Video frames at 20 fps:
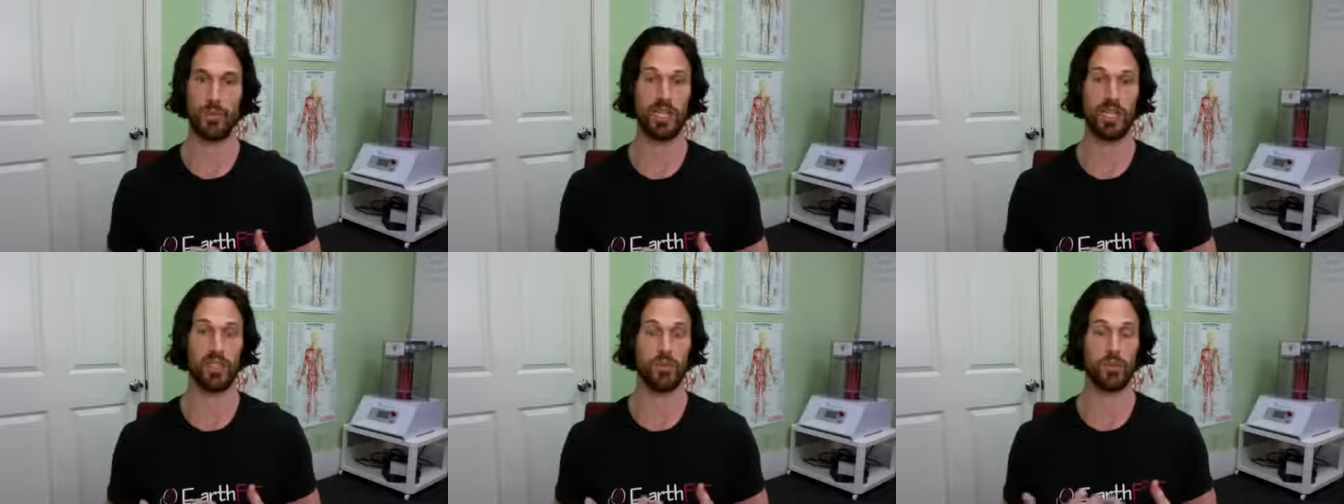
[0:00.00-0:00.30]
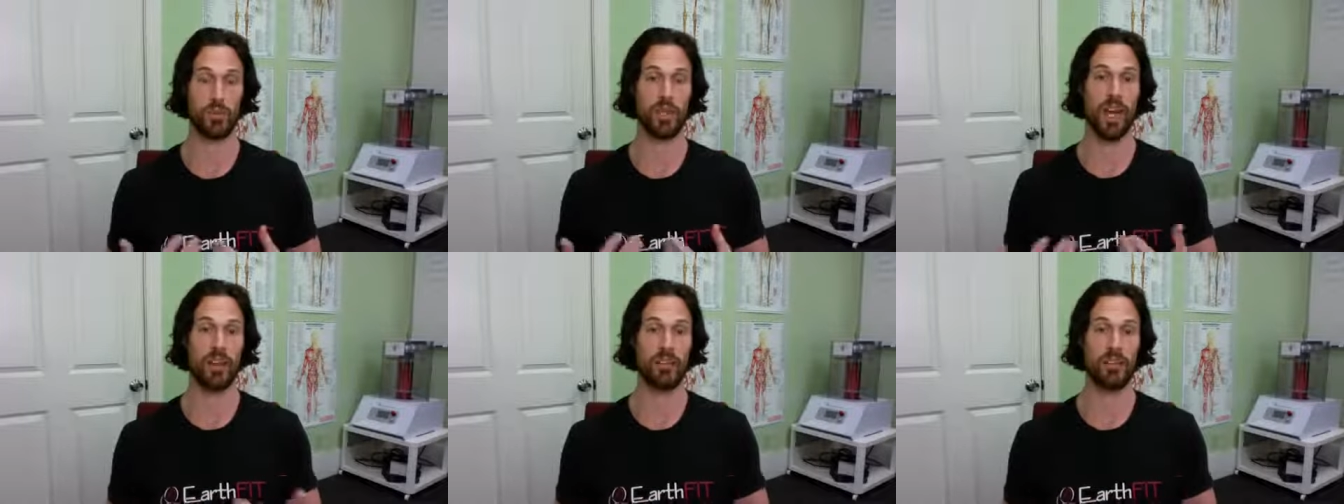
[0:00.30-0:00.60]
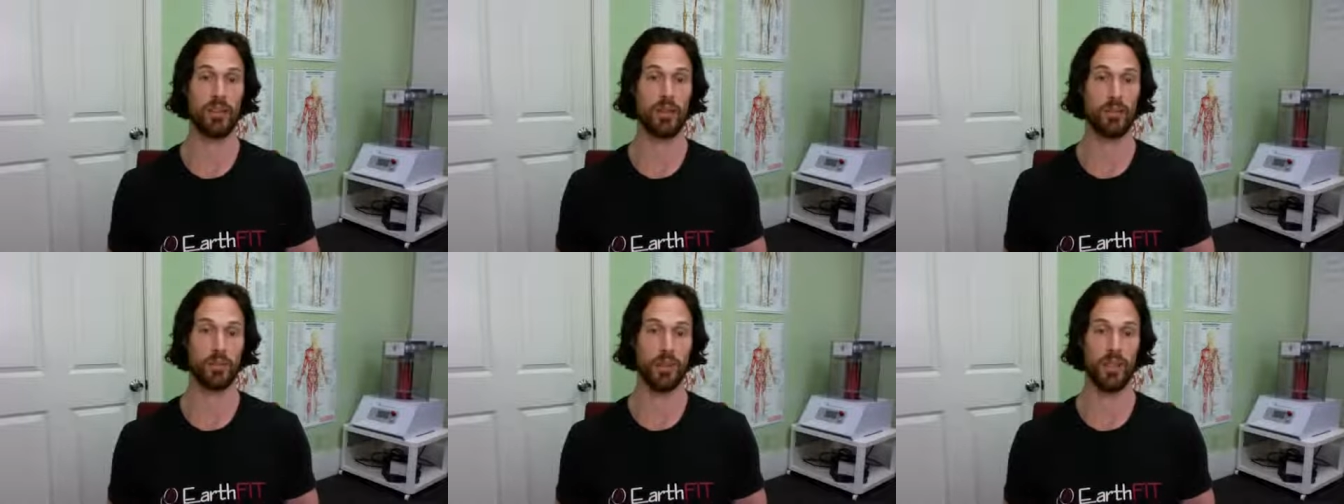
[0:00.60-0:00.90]
because we
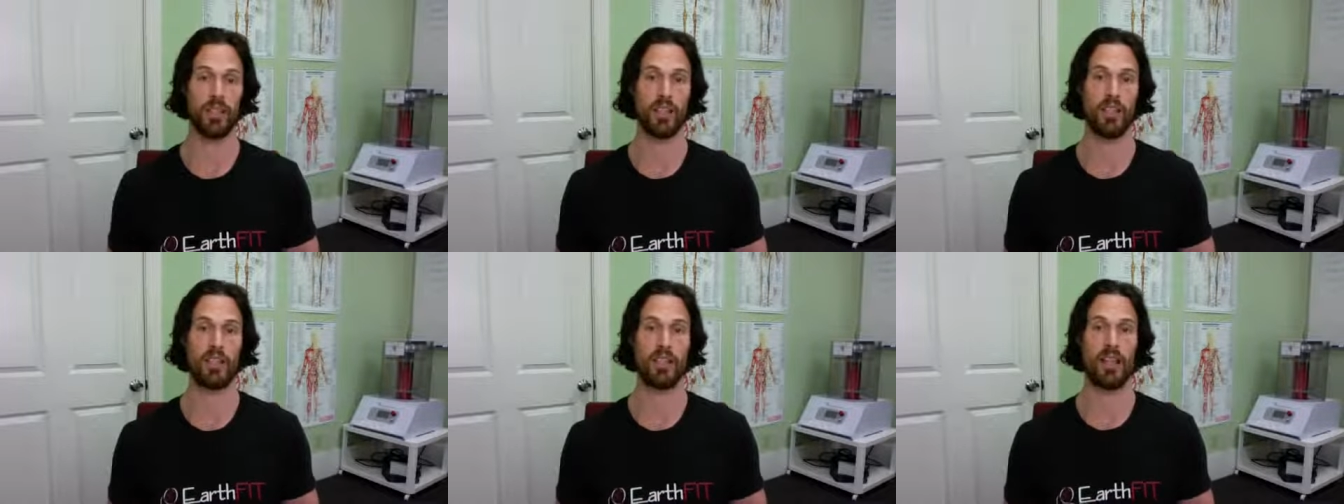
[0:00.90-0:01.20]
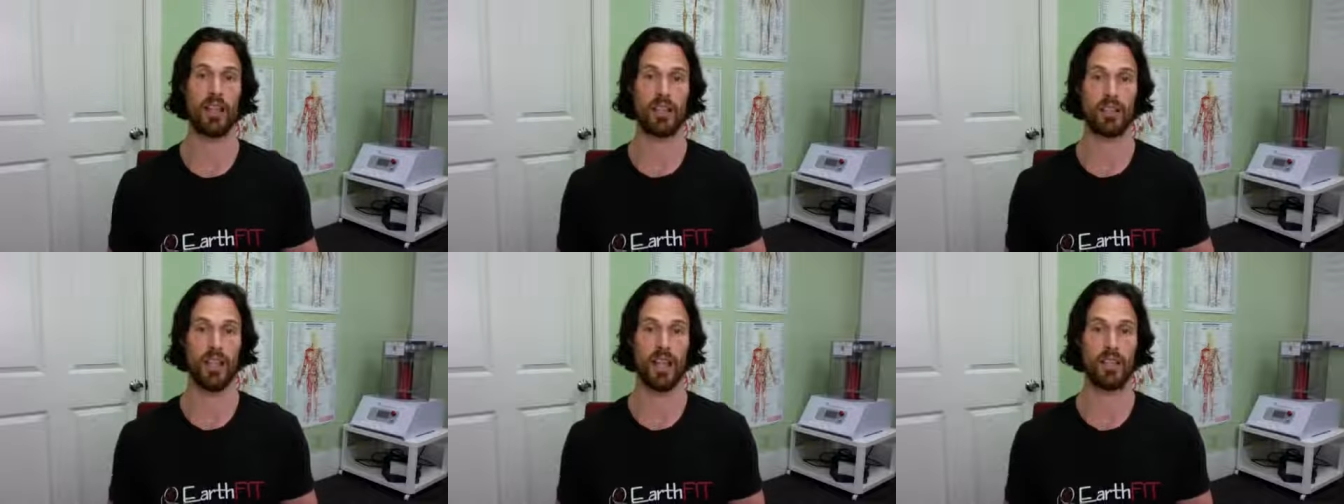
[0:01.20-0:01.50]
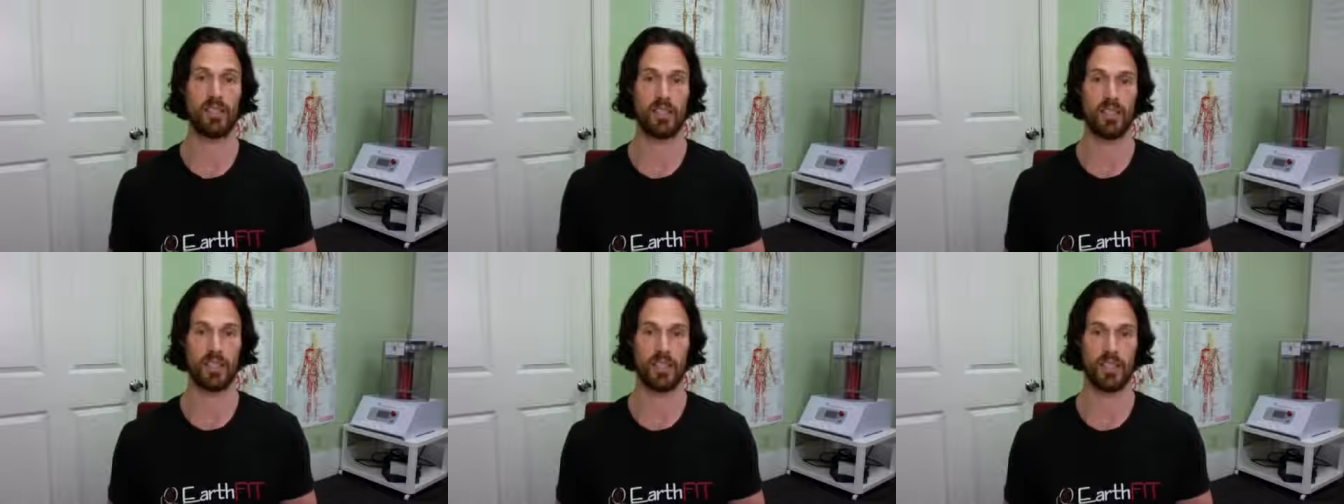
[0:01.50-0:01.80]
have the ability to
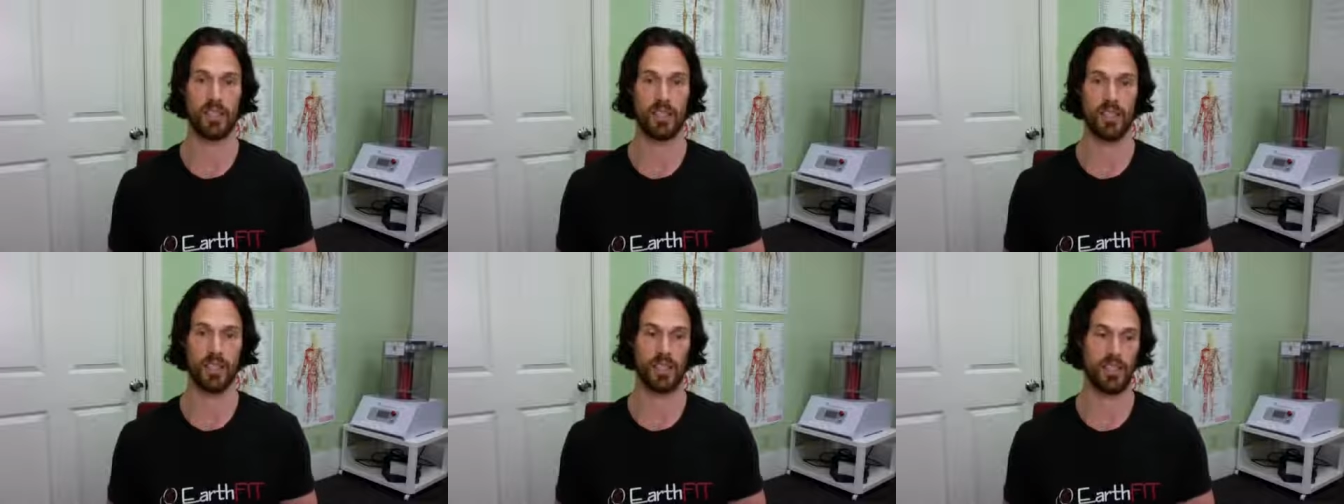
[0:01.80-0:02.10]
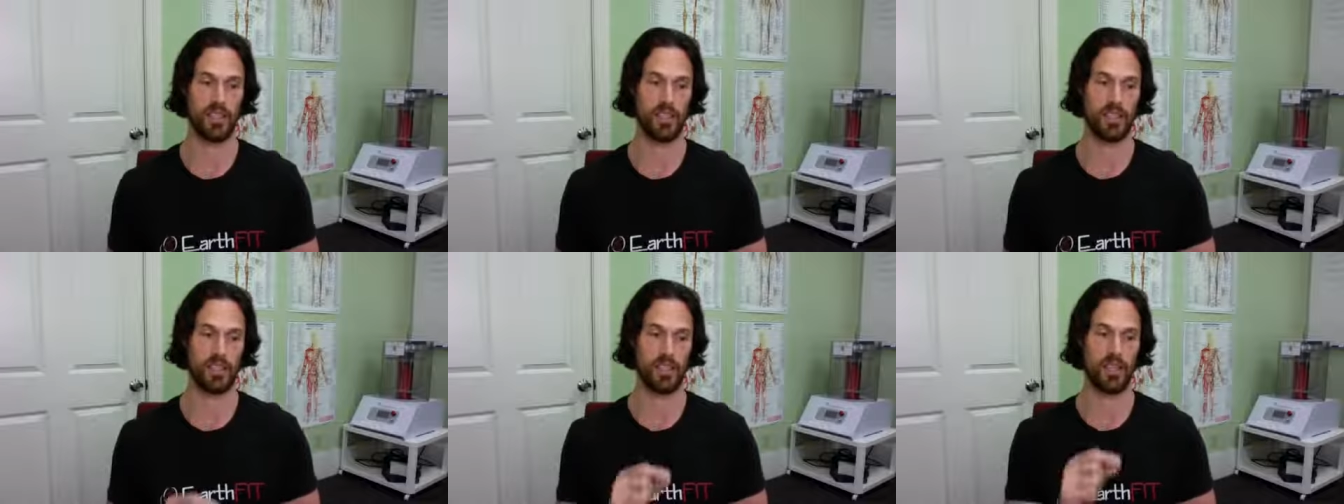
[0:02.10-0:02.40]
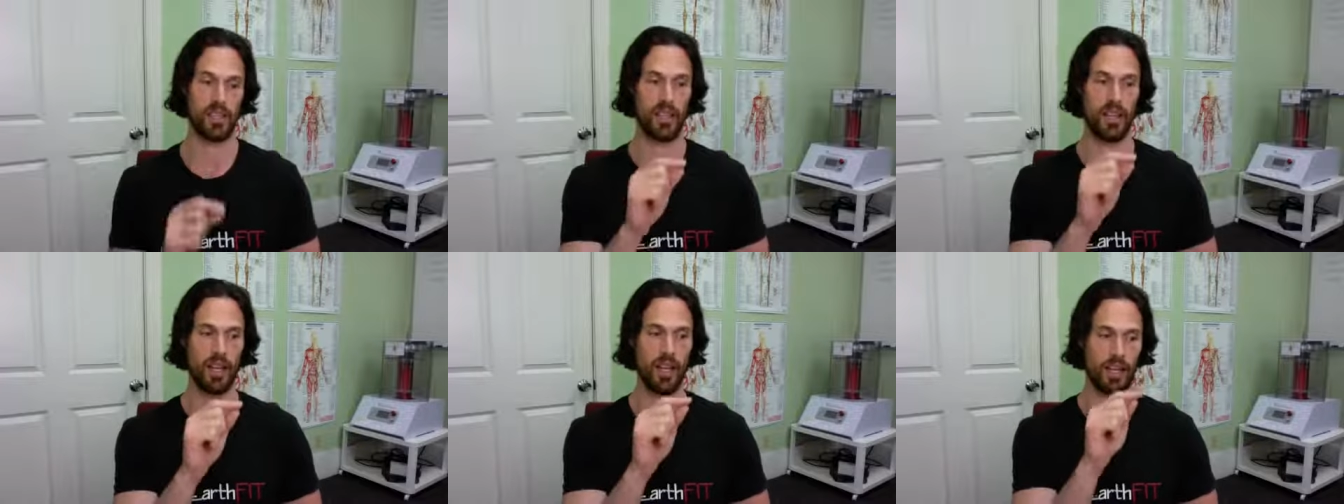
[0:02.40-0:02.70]
test these things and
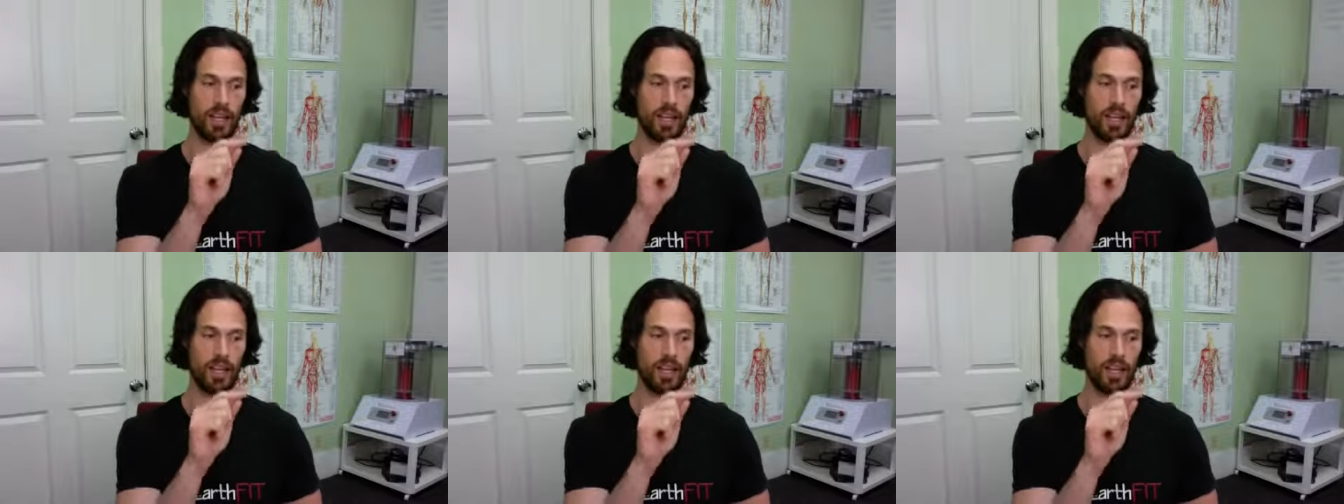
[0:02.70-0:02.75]
see,